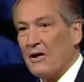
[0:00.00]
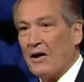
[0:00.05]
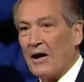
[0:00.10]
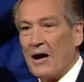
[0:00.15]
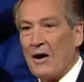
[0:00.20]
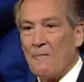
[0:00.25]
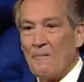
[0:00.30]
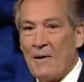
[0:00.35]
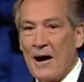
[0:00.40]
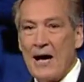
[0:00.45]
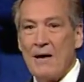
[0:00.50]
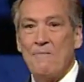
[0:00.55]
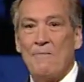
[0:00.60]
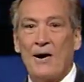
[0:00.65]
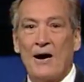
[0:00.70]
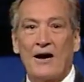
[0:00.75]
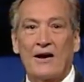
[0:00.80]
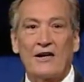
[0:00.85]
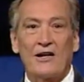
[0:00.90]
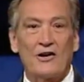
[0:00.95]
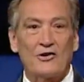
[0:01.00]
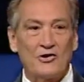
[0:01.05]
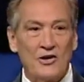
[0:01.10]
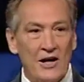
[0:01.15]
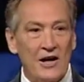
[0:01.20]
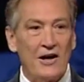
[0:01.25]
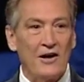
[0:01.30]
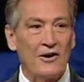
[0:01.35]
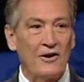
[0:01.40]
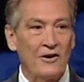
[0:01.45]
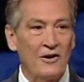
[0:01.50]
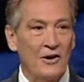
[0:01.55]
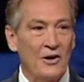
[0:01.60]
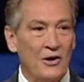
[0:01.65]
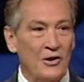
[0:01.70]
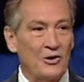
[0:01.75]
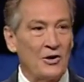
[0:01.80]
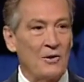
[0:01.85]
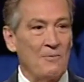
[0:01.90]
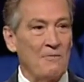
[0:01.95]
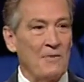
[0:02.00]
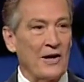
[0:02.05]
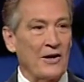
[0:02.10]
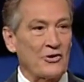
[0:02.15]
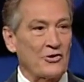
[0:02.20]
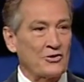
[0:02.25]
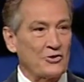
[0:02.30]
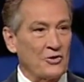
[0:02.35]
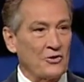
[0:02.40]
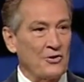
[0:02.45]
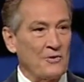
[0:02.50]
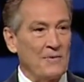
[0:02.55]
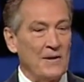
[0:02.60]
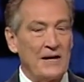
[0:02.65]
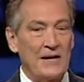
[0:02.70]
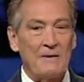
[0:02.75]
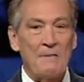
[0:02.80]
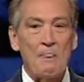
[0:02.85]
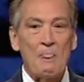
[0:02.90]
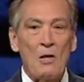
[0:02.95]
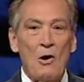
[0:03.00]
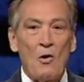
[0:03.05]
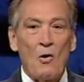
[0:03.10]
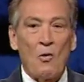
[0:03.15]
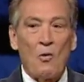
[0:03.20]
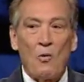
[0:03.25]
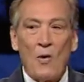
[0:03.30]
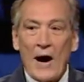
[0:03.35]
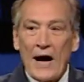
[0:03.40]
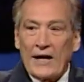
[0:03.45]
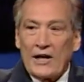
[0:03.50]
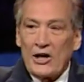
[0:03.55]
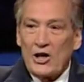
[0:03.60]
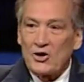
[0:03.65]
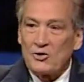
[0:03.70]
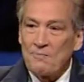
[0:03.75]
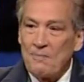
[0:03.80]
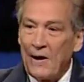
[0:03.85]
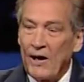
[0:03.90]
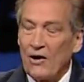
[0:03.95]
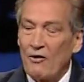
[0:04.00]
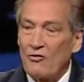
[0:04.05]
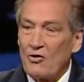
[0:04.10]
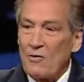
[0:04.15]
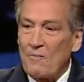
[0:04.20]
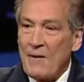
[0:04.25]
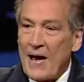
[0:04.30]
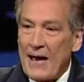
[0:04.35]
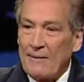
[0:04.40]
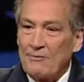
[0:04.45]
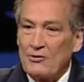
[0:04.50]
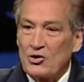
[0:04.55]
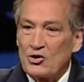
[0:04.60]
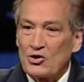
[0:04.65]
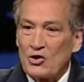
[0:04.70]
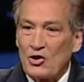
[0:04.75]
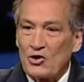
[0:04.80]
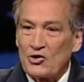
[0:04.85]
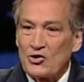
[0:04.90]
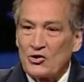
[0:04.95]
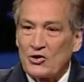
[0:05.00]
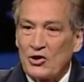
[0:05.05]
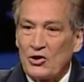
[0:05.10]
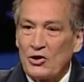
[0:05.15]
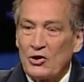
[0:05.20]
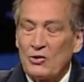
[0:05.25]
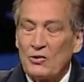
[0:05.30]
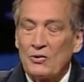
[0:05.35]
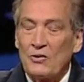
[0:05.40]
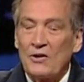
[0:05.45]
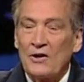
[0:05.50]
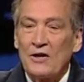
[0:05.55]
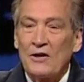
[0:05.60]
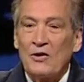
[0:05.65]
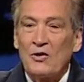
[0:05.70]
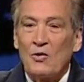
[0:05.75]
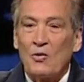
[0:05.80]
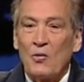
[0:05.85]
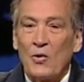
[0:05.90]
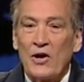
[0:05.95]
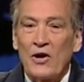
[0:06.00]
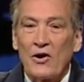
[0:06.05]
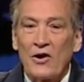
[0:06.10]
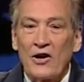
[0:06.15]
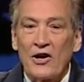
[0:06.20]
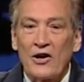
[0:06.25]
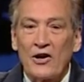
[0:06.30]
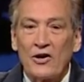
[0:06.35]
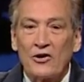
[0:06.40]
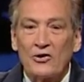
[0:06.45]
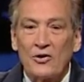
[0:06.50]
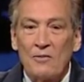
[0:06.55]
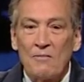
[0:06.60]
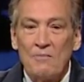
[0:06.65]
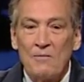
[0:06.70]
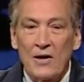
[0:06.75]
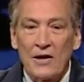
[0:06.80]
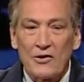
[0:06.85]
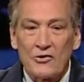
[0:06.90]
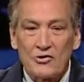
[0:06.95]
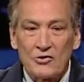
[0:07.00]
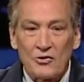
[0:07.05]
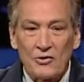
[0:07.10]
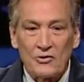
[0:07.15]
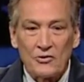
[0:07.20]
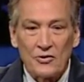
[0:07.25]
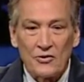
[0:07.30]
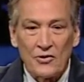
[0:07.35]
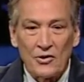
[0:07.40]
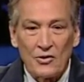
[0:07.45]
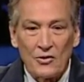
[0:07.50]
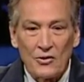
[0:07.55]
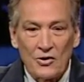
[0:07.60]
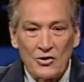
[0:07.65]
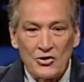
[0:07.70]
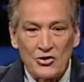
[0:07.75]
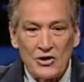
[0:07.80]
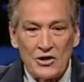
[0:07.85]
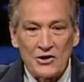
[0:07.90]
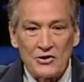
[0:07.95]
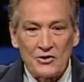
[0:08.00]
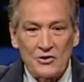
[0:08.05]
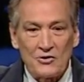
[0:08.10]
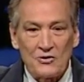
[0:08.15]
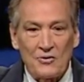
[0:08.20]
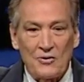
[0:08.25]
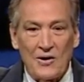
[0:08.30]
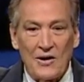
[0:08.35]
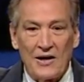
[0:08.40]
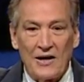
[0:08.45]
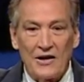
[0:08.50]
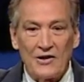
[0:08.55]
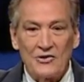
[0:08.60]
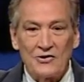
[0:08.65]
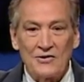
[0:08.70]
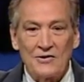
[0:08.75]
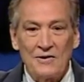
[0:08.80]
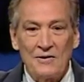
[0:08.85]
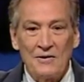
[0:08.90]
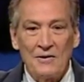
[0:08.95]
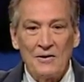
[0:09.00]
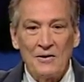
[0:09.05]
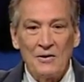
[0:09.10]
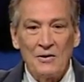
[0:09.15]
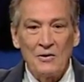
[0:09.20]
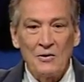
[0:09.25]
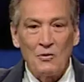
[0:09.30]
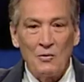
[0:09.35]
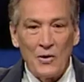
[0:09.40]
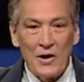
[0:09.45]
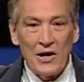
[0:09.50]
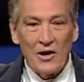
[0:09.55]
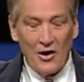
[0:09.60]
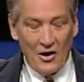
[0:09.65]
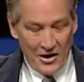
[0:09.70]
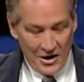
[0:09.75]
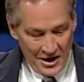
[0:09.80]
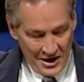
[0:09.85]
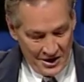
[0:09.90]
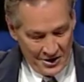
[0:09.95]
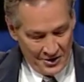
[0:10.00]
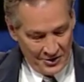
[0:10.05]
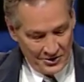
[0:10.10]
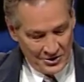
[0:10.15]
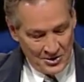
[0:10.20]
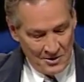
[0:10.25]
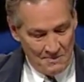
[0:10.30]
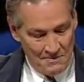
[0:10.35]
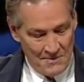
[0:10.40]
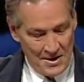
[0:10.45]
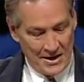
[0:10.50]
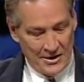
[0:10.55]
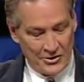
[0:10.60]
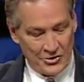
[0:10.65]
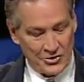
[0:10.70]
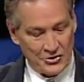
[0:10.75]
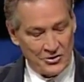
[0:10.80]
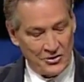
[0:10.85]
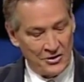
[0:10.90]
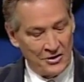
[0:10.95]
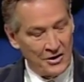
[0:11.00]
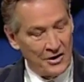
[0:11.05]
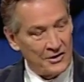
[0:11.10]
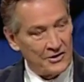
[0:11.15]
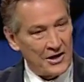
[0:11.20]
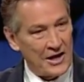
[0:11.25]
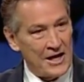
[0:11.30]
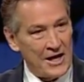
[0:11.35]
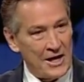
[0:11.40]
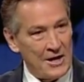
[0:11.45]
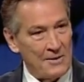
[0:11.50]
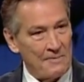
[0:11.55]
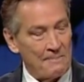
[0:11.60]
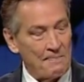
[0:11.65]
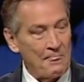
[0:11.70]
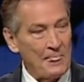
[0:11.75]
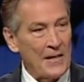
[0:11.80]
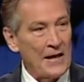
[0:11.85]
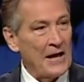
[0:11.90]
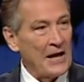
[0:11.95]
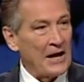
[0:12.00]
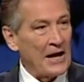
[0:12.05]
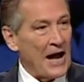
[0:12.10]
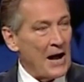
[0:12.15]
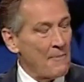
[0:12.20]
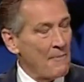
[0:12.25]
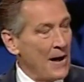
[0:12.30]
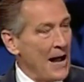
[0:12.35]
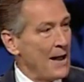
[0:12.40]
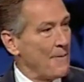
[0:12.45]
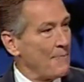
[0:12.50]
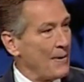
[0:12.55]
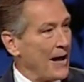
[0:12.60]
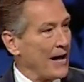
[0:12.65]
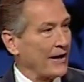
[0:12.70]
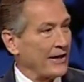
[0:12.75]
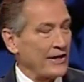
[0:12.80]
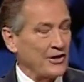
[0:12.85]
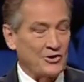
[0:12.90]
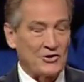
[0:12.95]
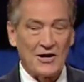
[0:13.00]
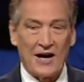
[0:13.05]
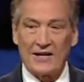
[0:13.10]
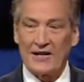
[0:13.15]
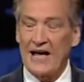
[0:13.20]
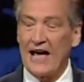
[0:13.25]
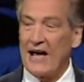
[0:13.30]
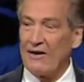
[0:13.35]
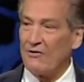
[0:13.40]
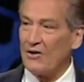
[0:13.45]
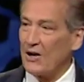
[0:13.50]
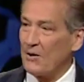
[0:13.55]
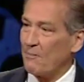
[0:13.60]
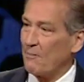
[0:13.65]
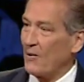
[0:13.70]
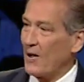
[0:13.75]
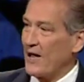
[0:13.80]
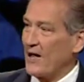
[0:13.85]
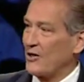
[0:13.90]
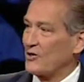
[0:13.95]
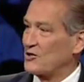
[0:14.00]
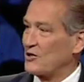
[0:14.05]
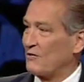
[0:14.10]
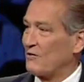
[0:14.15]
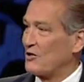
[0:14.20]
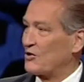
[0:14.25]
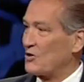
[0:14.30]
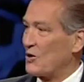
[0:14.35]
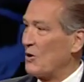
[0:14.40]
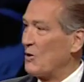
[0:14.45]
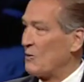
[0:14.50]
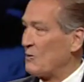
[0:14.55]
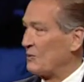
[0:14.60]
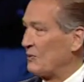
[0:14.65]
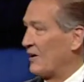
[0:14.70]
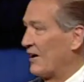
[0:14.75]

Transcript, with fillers: Uh, my body is here to minister to me. What is Bellevue Baptist Church to do? We are here to minister to the Lord Jesus Christ. We are here to minister to Him. Now, my body is not to have any plans of its own.